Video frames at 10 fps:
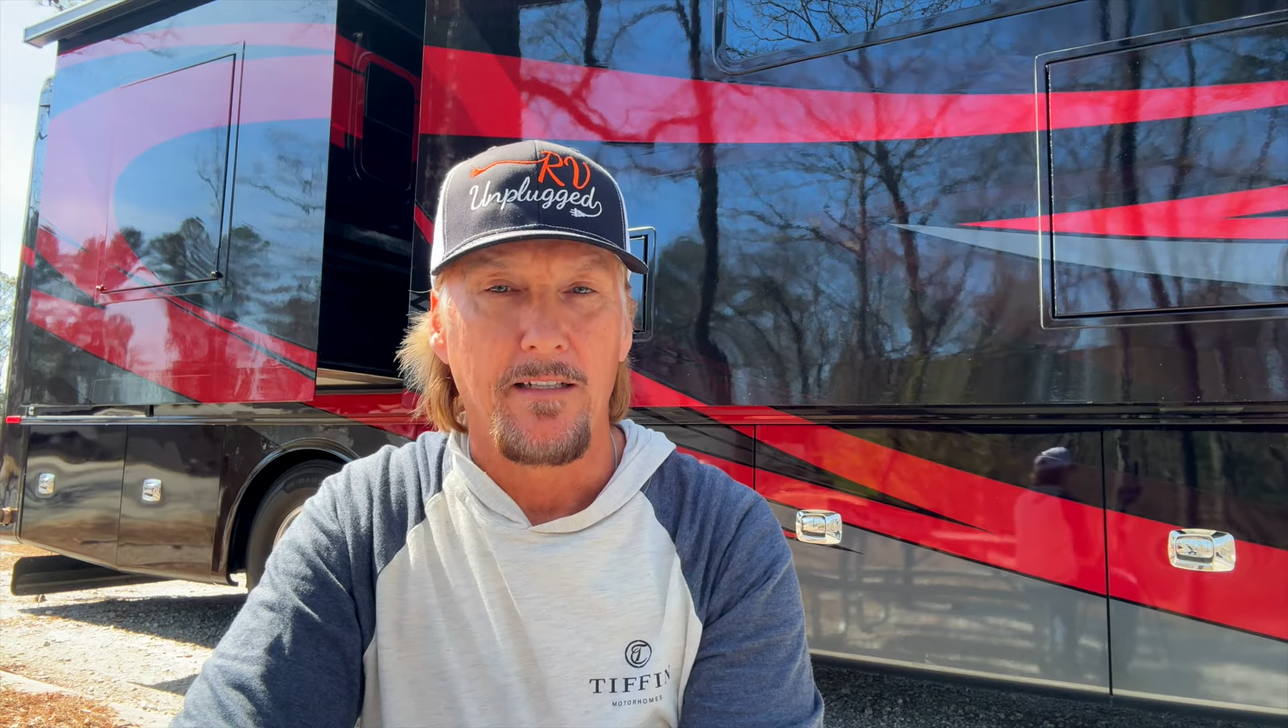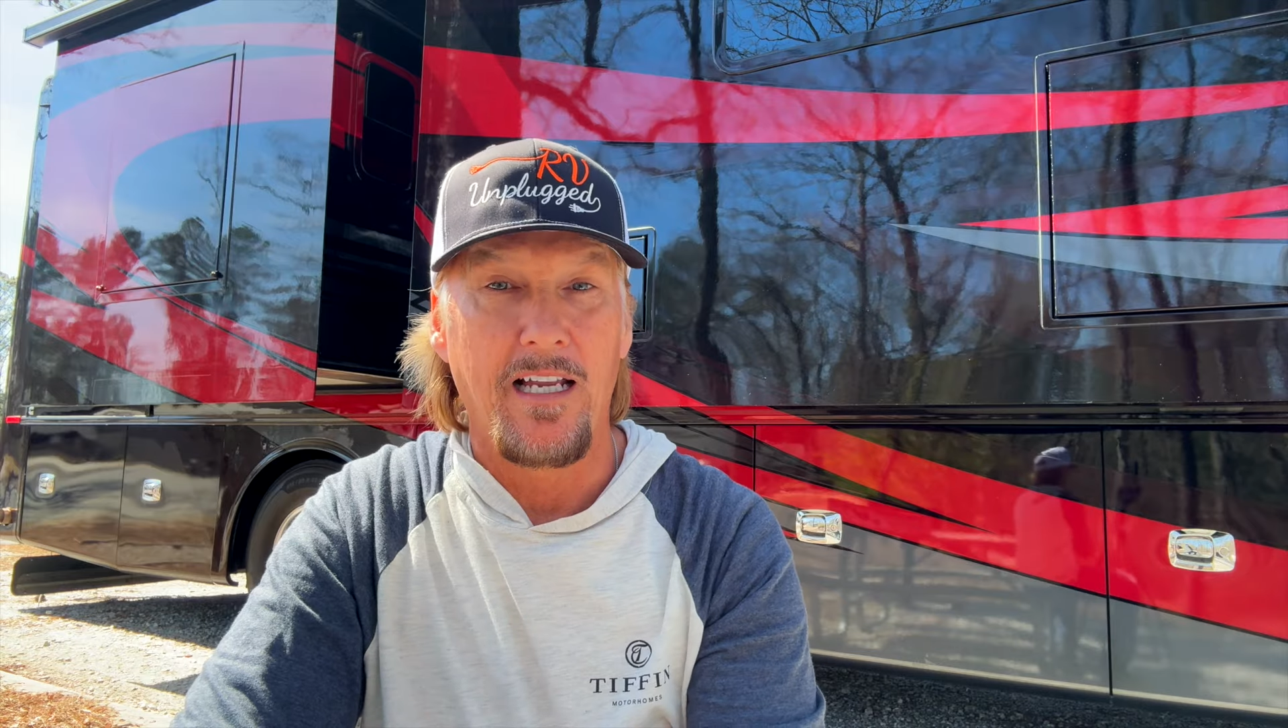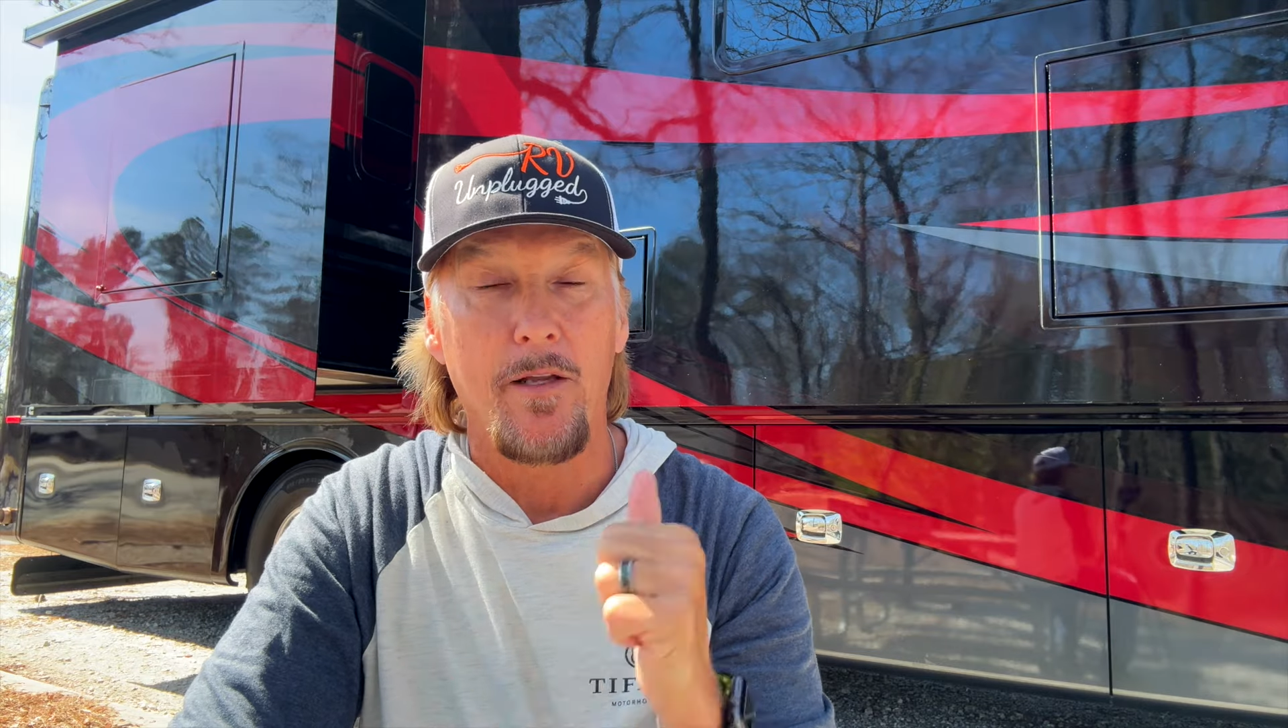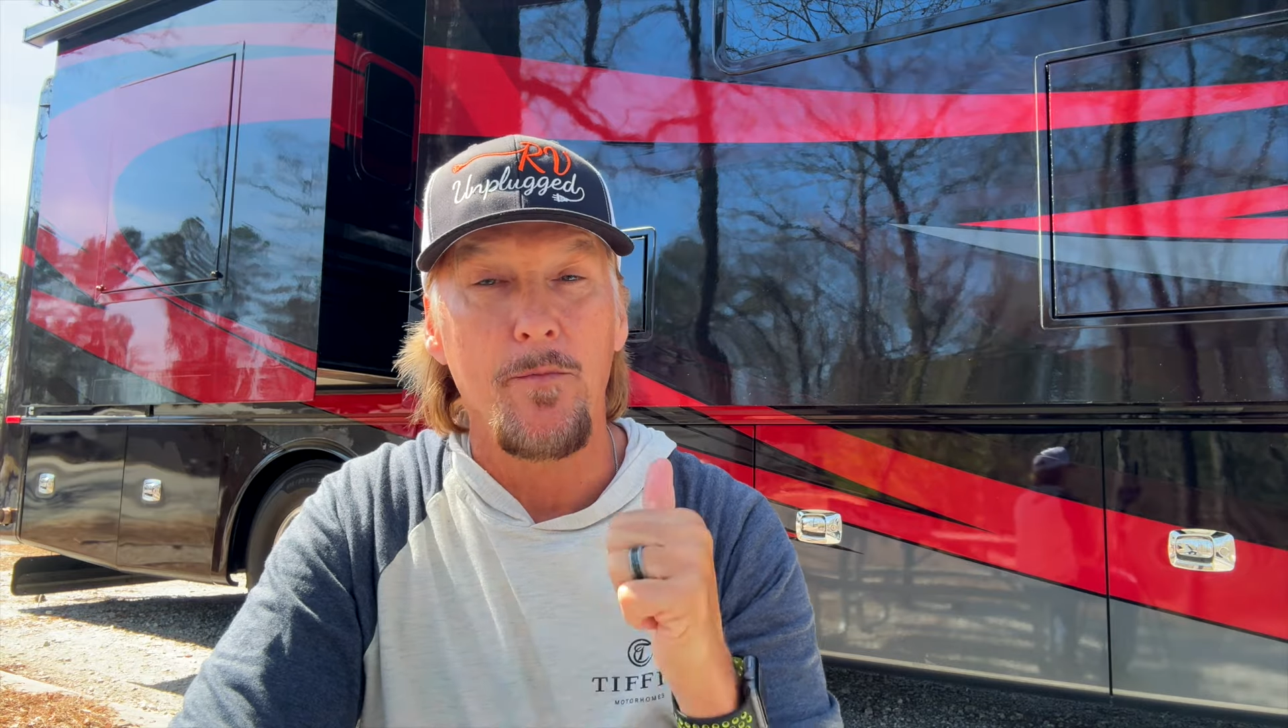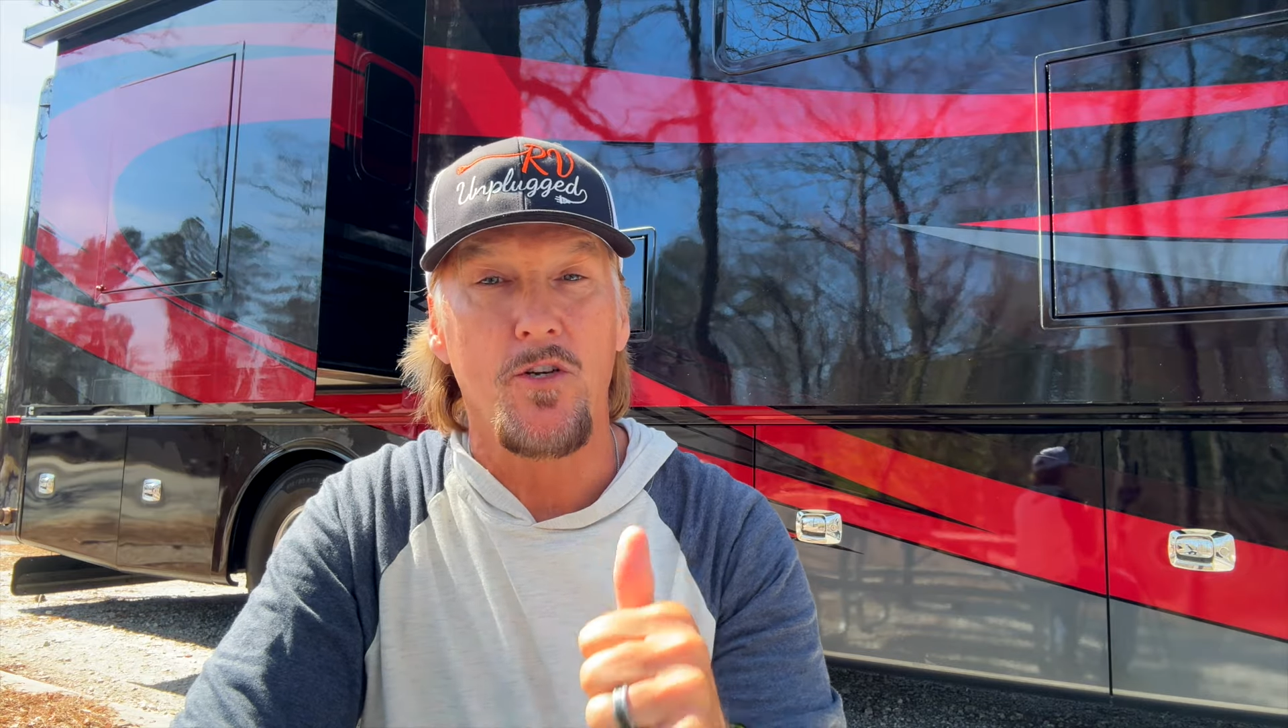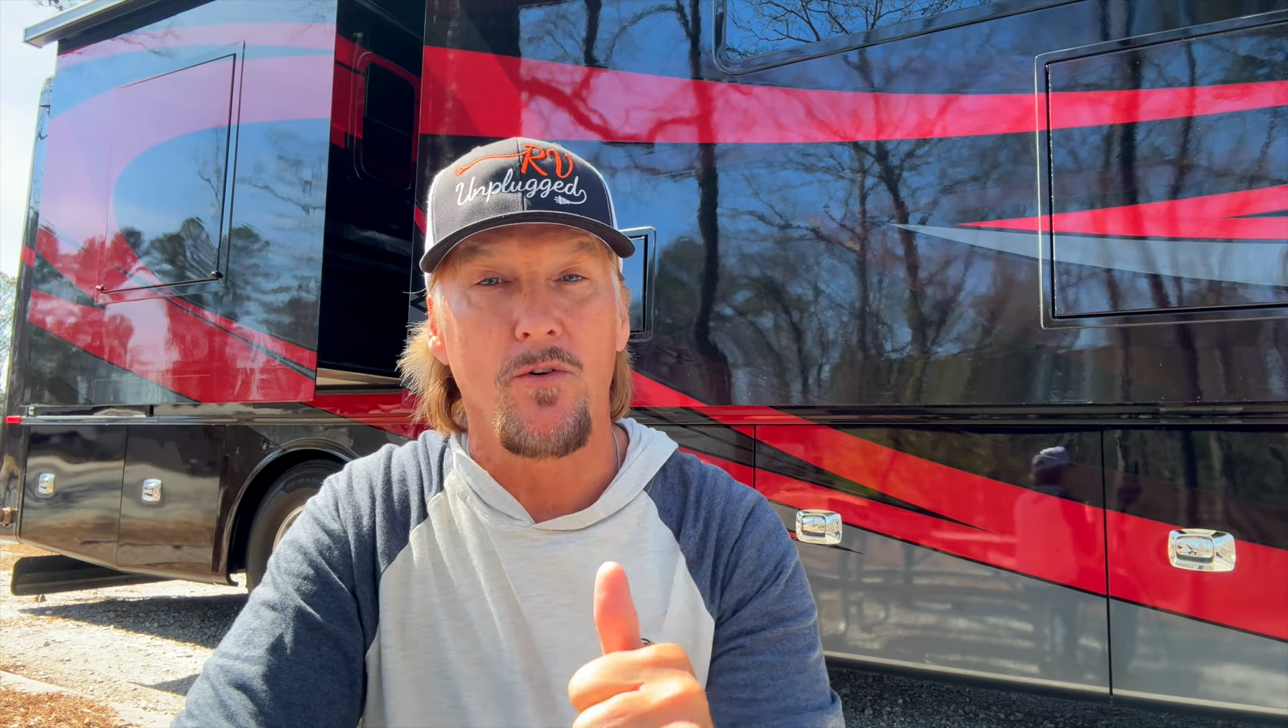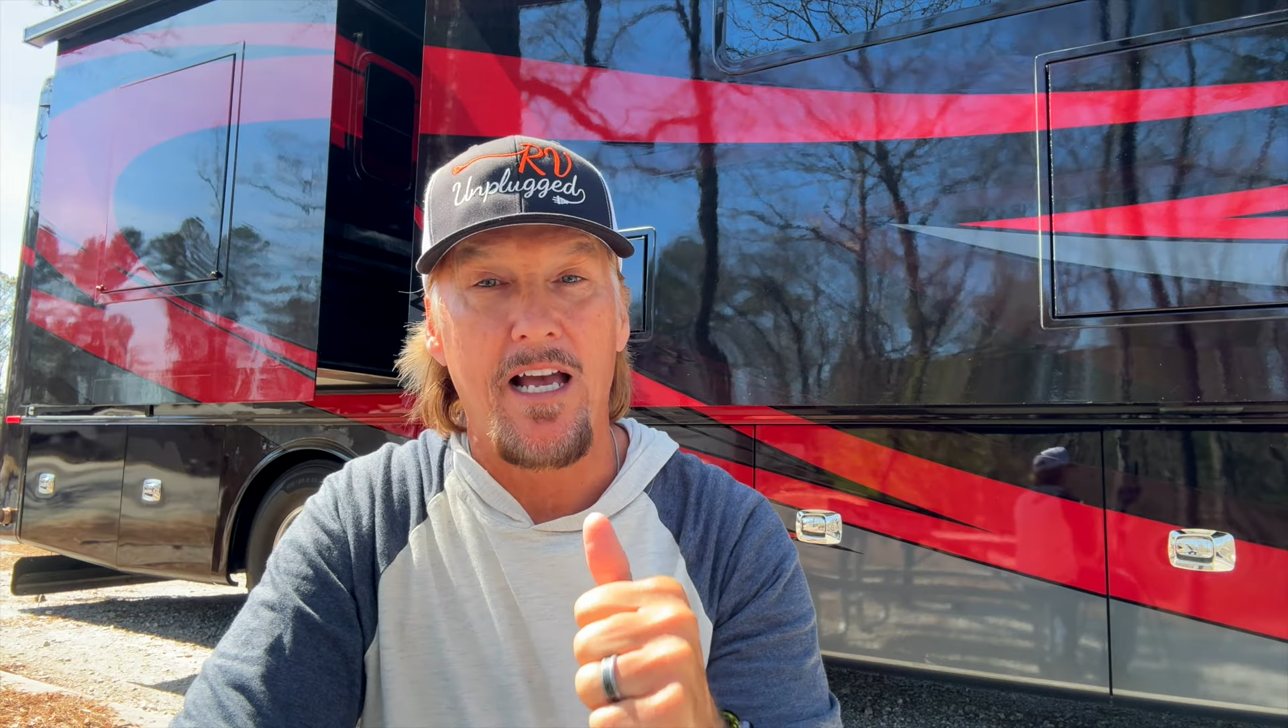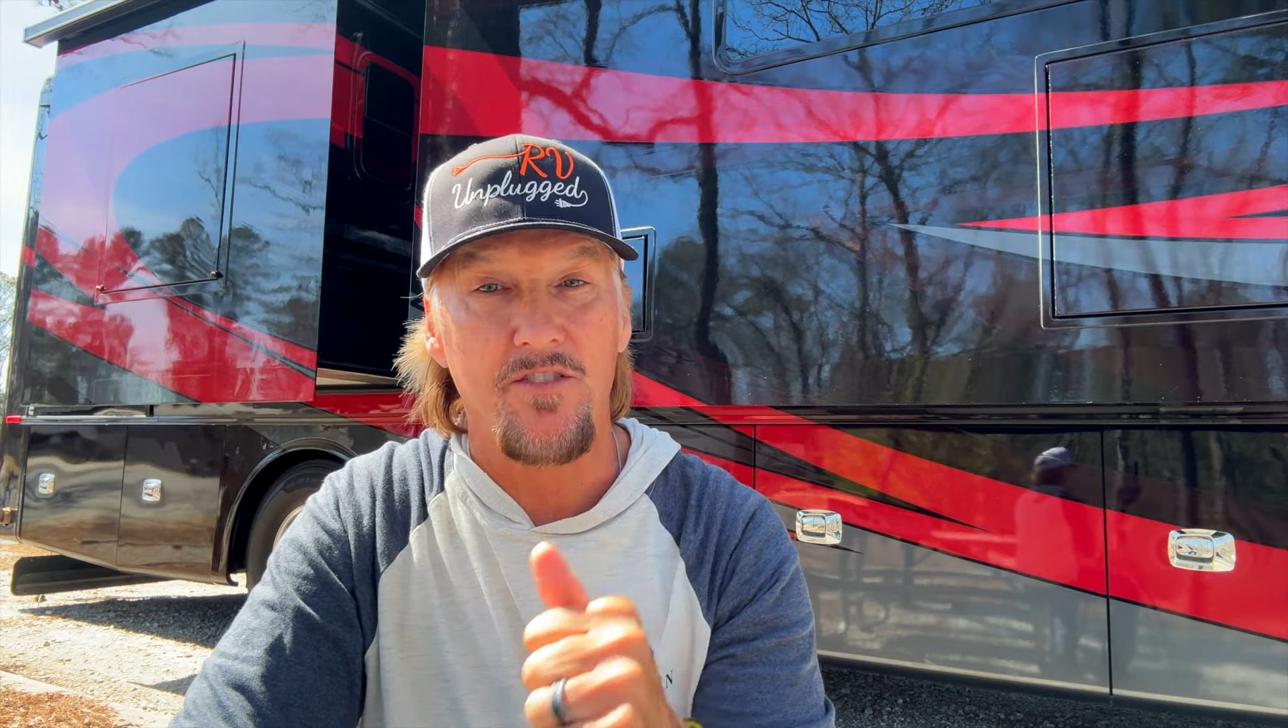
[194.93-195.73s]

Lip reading: Now, let me show you